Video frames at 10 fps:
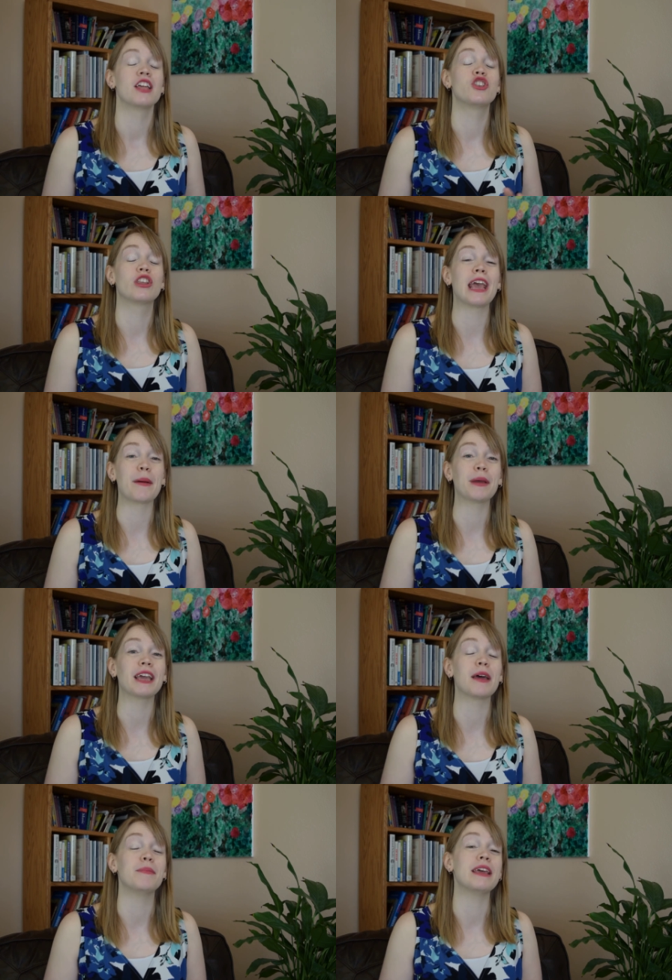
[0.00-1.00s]
camping
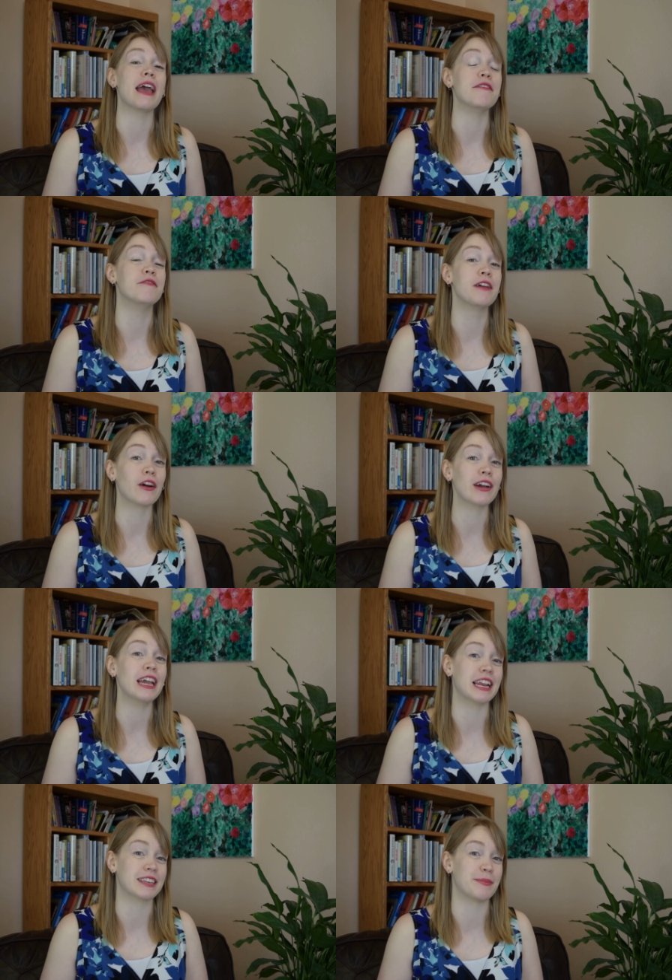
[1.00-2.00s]
can be a very
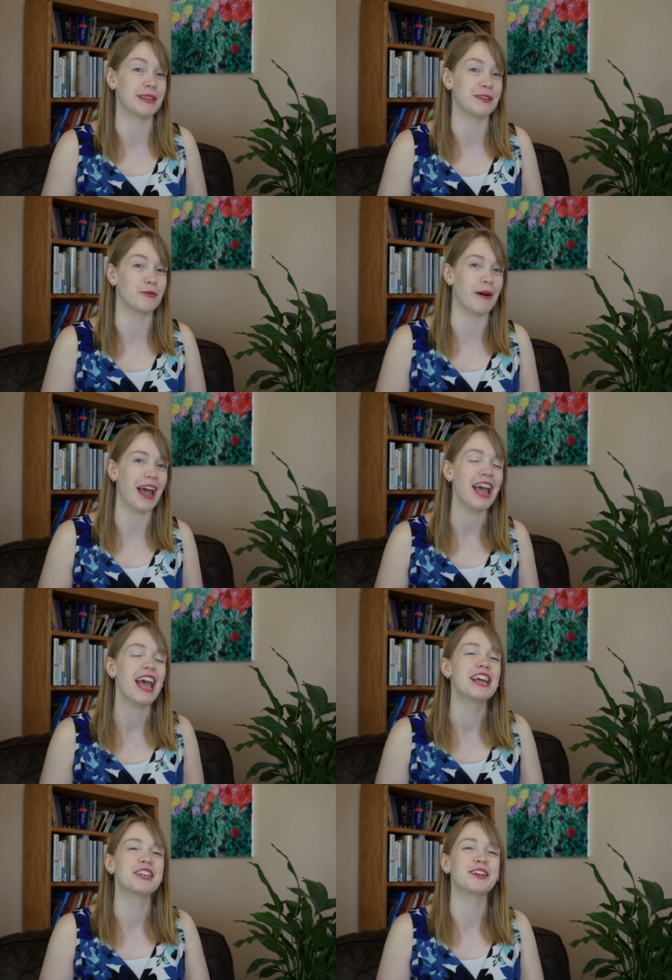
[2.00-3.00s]
inexpensive way
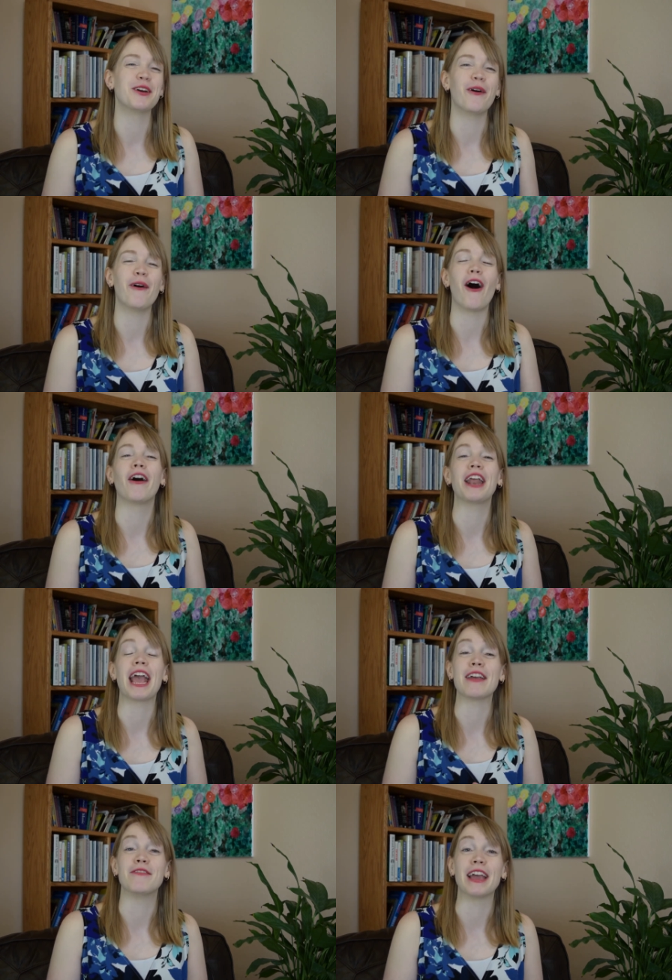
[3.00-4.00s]
to go on
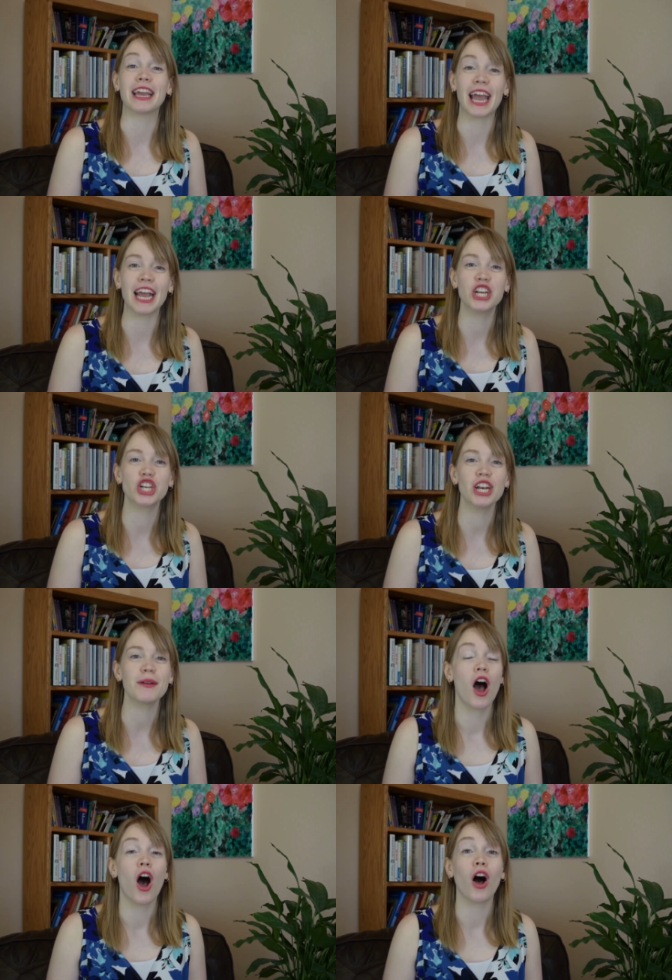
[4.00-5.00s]
a vacation.
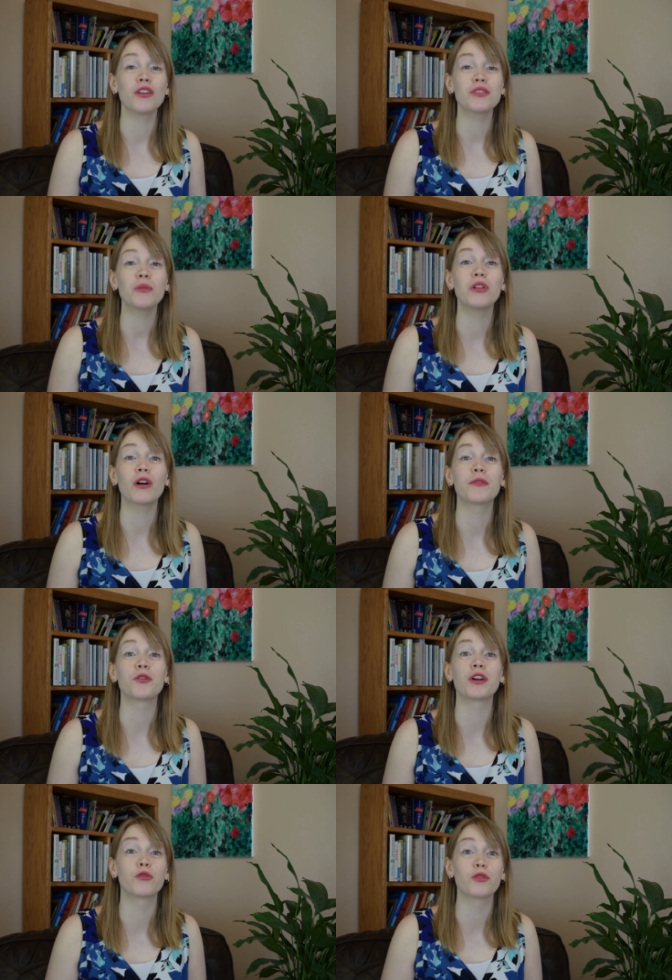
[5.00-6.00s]
Also look
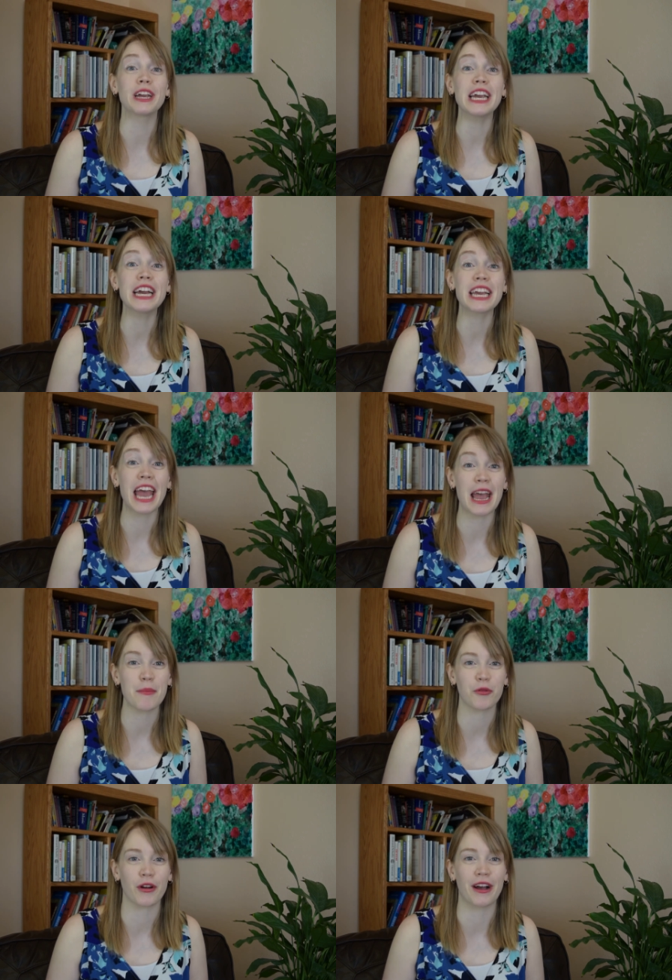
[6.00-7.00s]
for free
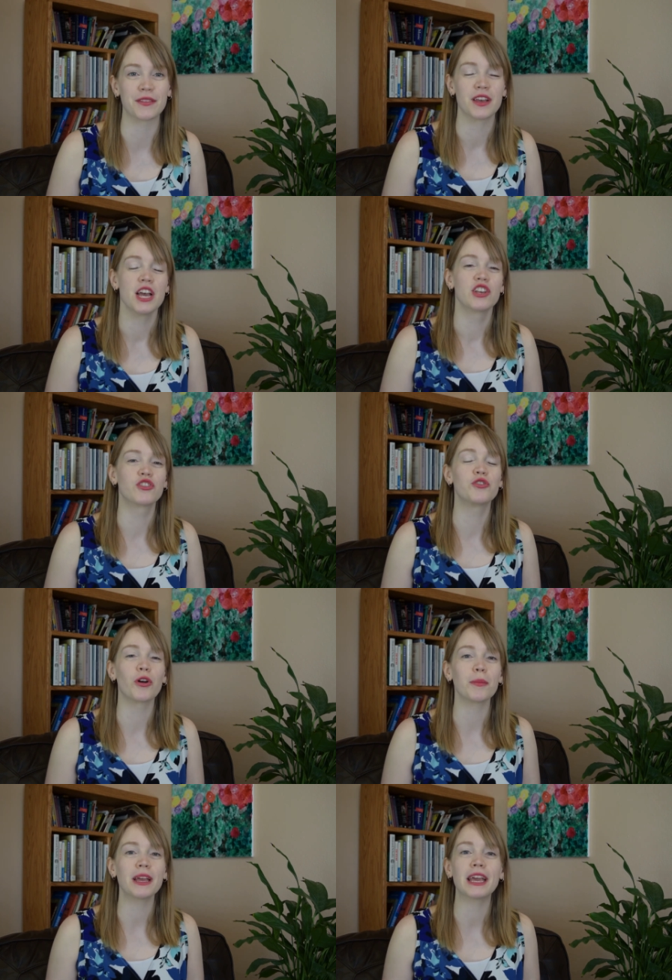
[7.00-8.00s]
campgrounds. So
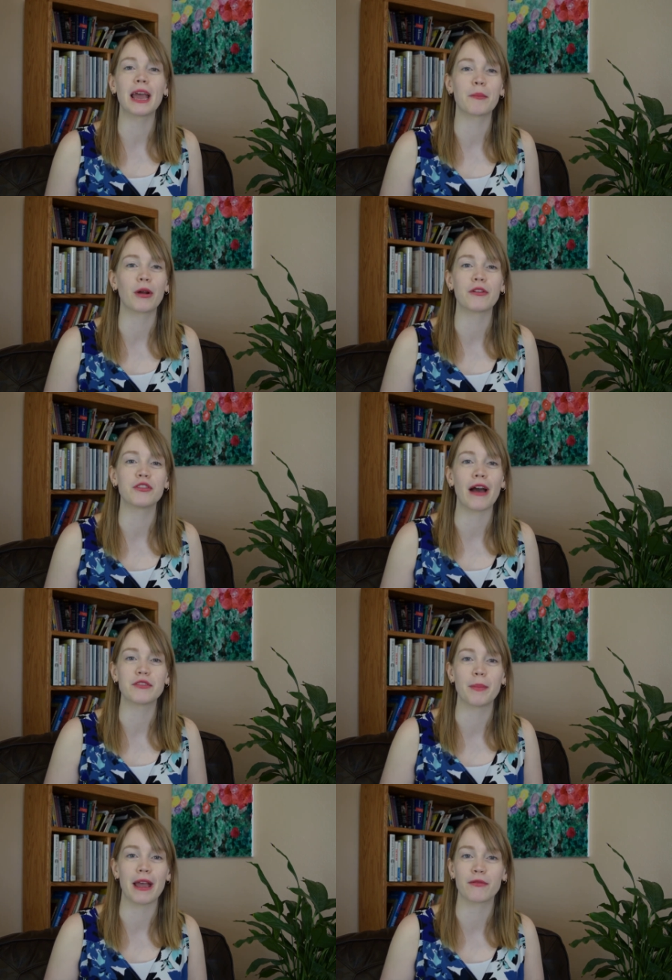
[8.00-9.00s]
normally campgrounds you have
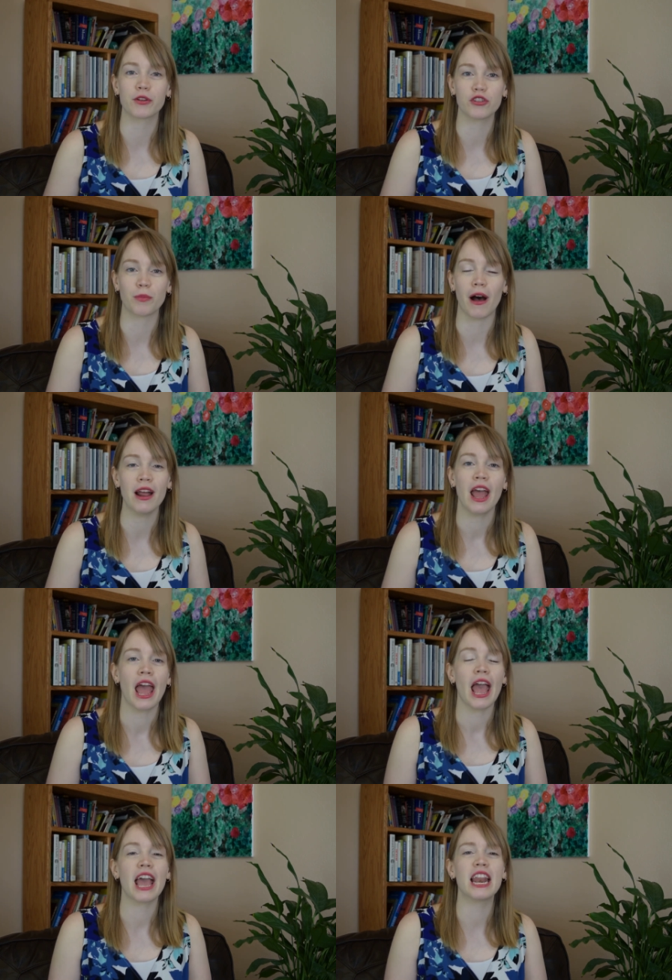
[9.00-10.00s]
to pay for your spot,
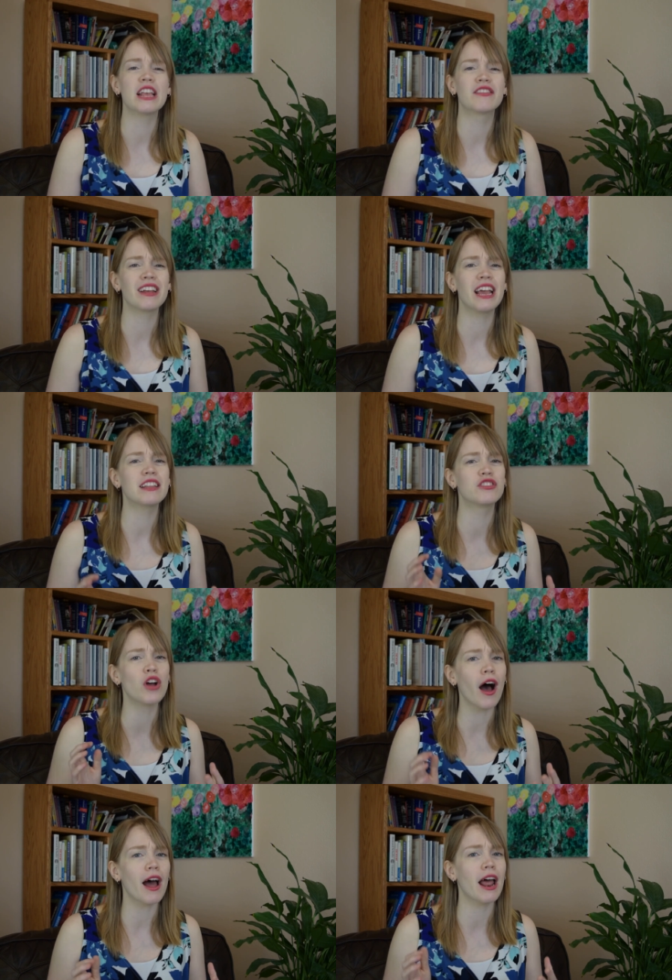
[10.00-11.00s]
and it's
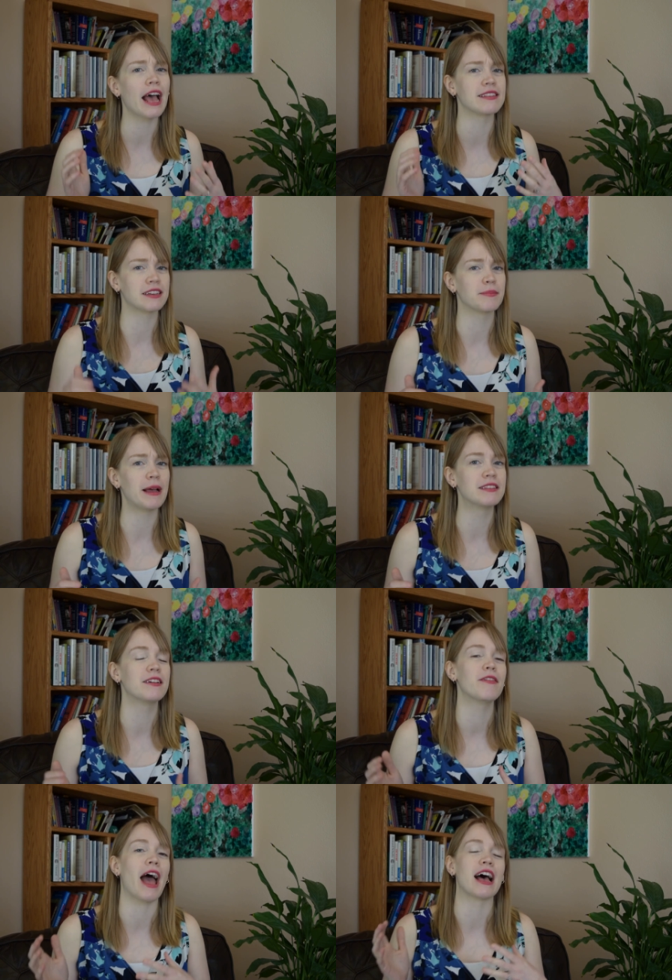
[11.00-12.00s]
not as
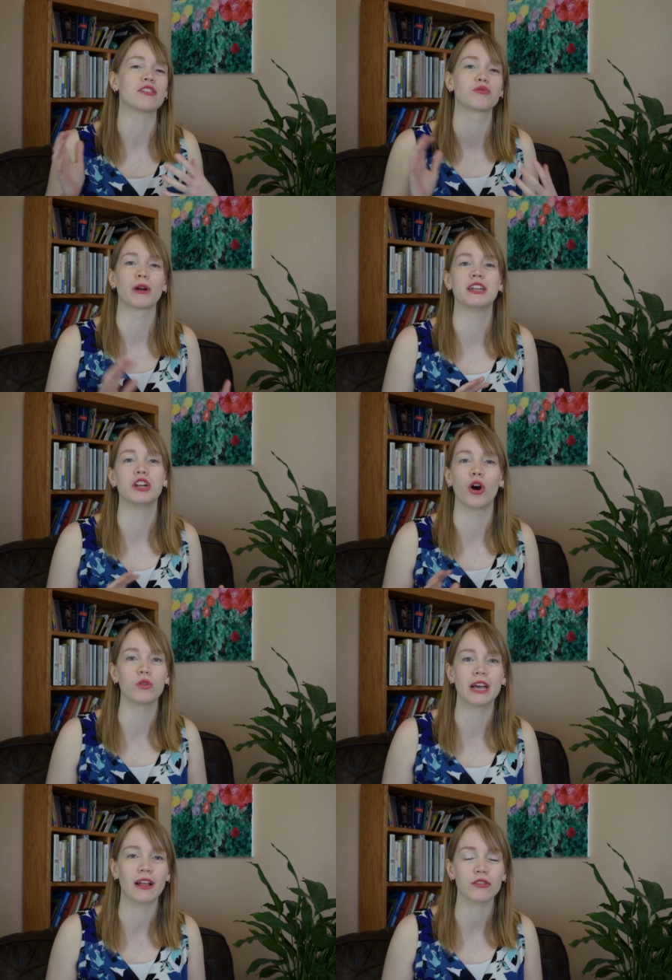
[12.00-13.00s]
expensive as renting a
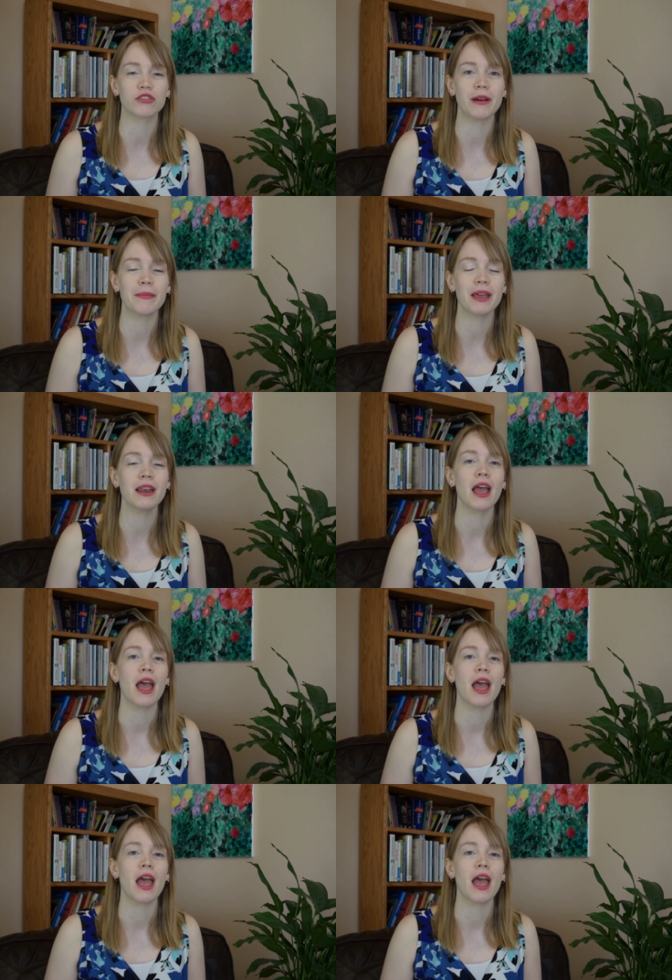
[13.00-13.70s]
hotel or something,